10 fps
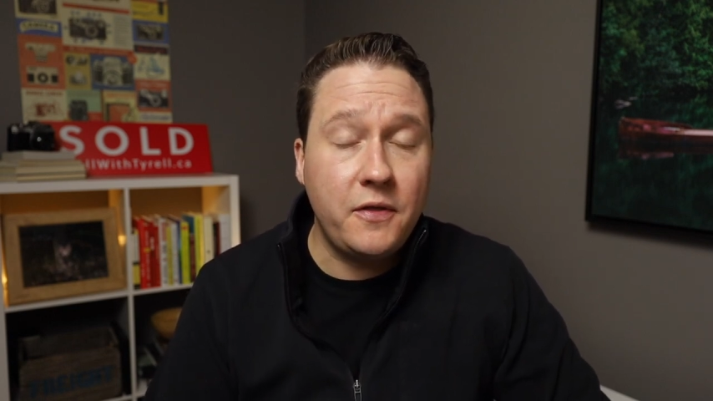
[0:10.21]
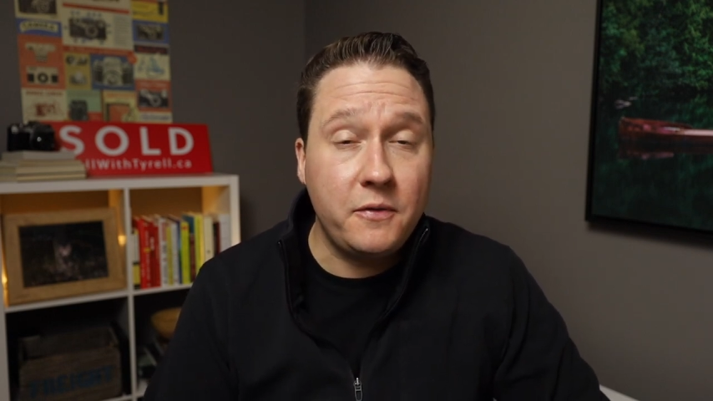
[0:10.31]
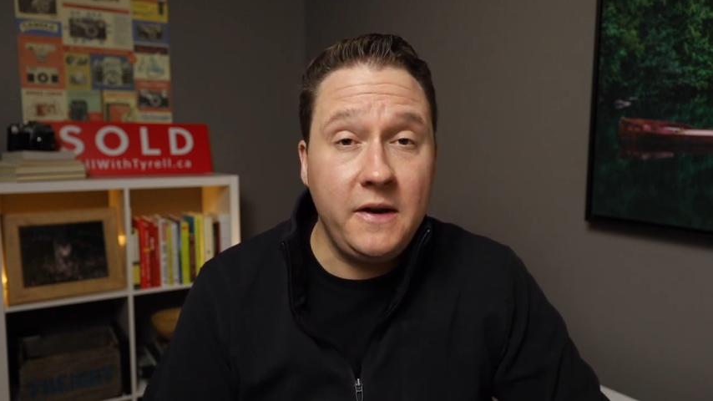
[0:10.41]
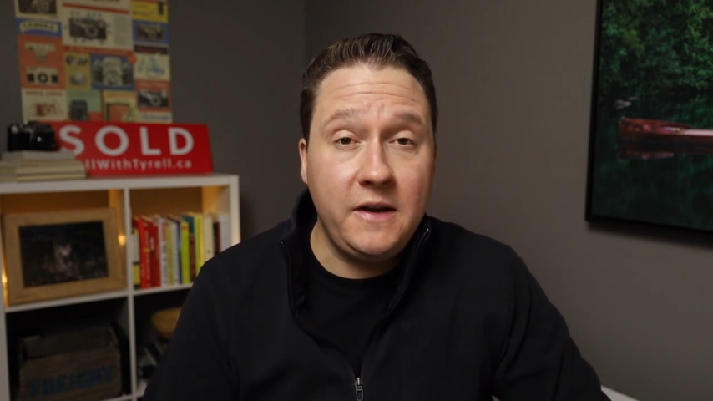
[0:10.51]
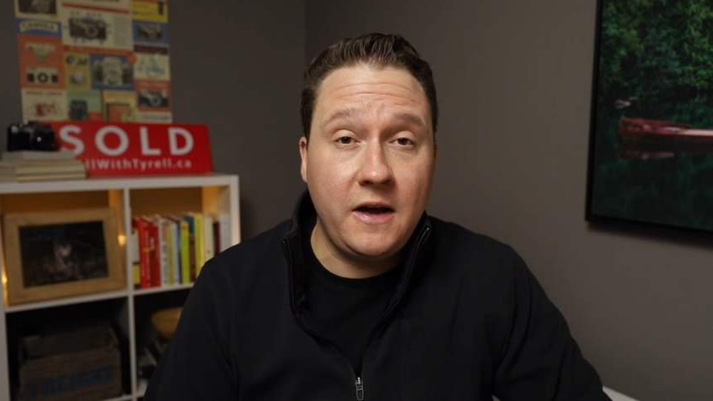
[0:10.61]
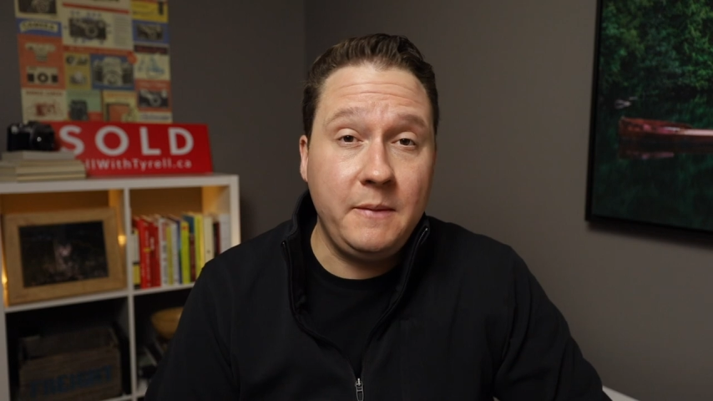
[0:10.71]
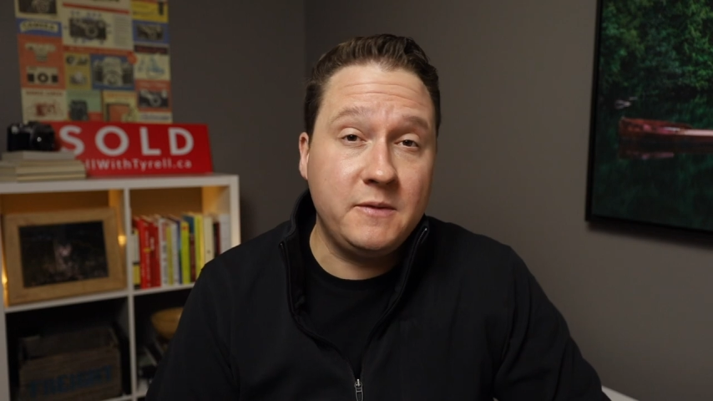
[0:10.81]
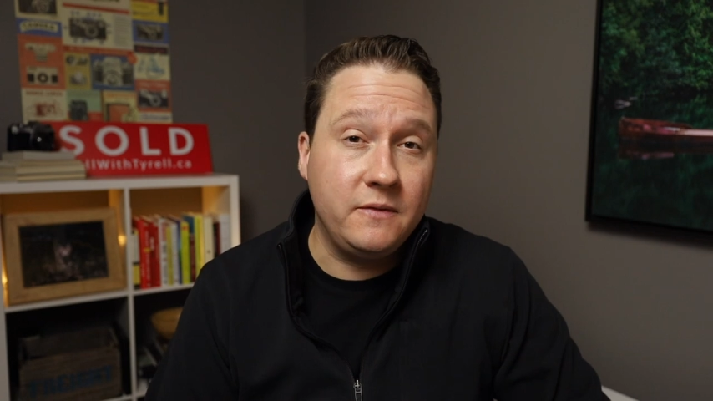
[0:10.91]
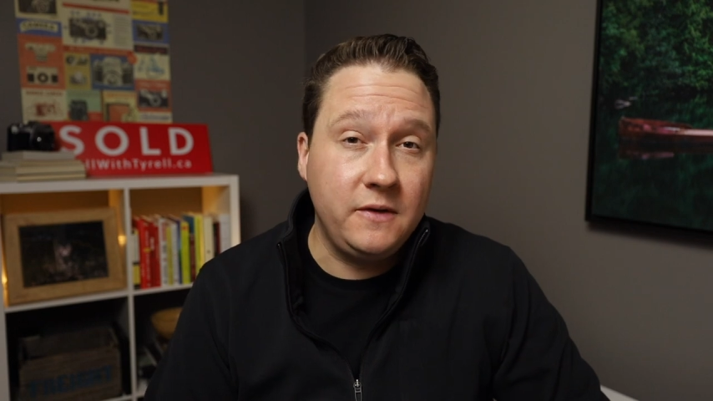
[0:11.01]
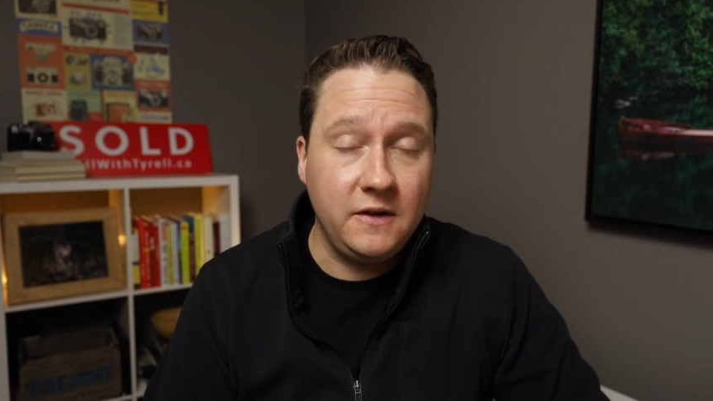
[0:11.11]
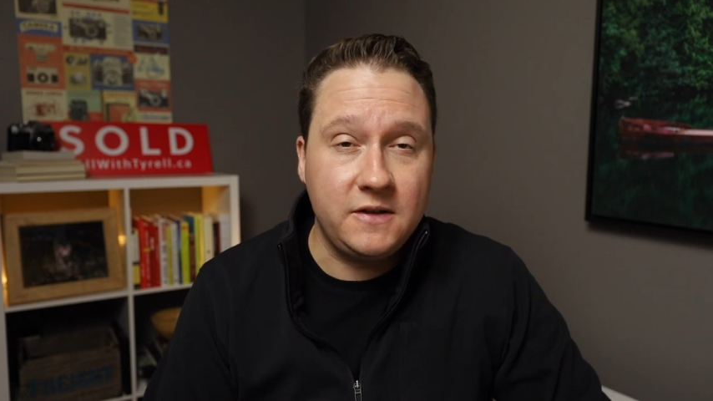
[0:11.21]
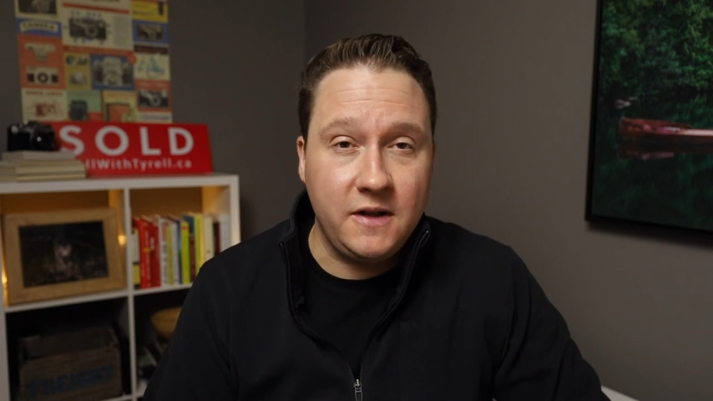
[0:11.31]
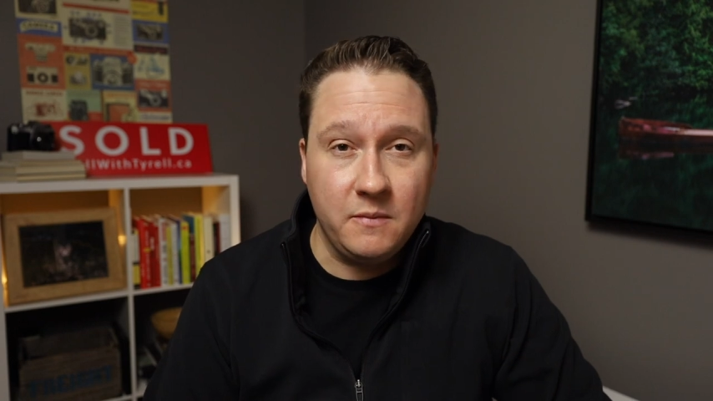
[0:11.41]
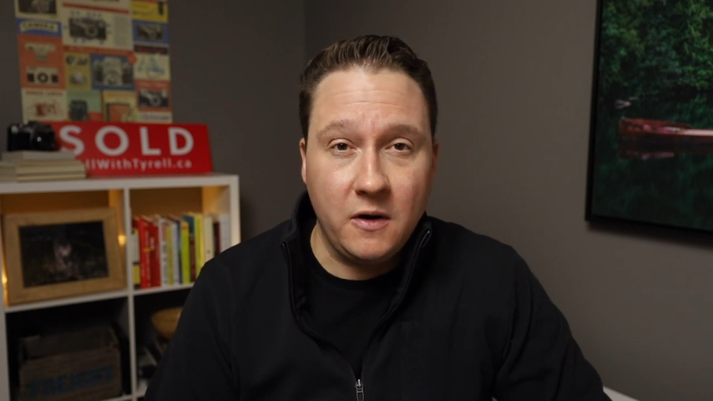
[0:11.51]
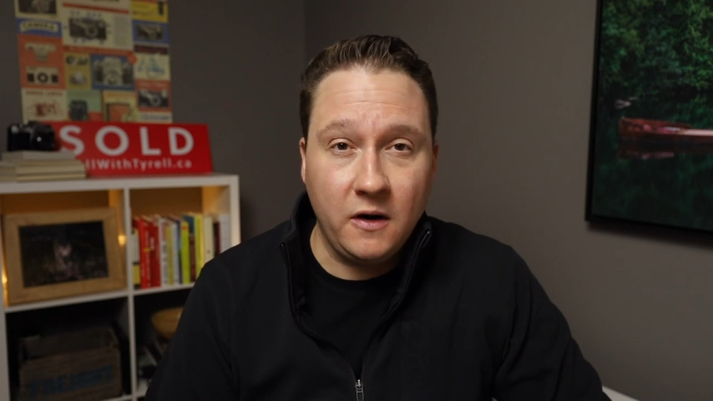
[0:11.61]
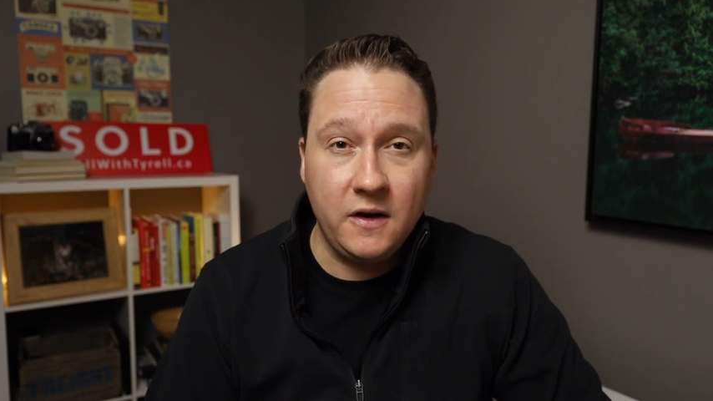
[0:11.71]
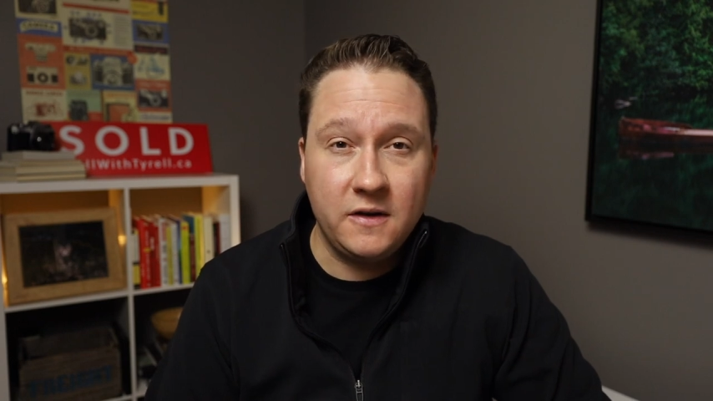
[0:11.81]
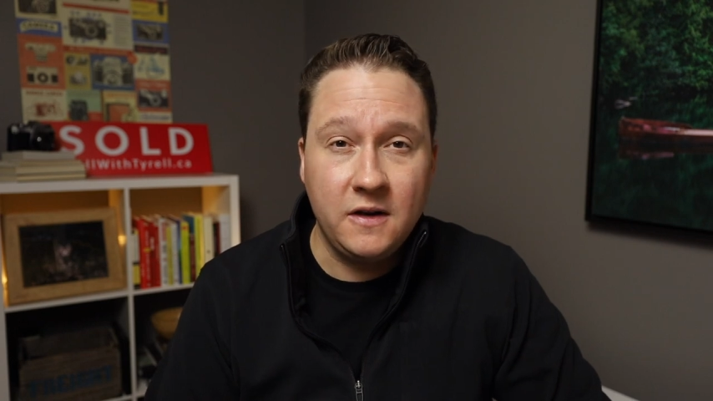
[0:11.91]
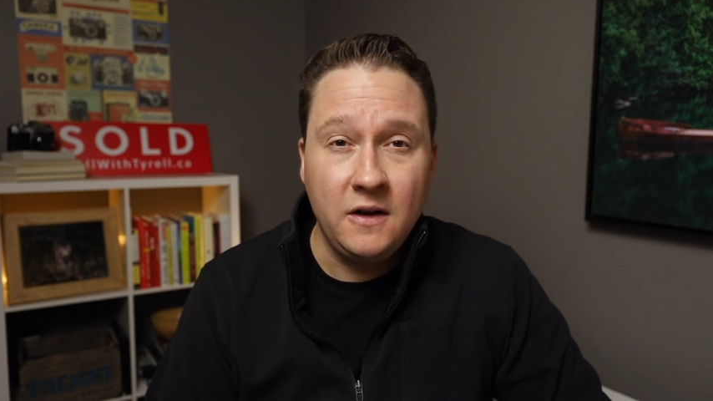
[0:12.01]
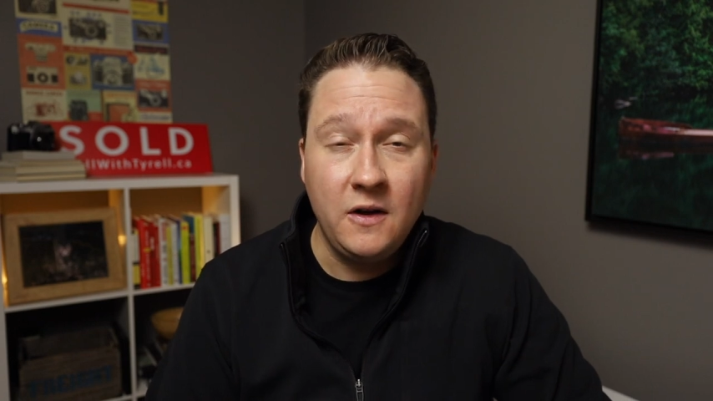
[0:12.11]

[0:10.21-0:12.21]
three types of real estate markets,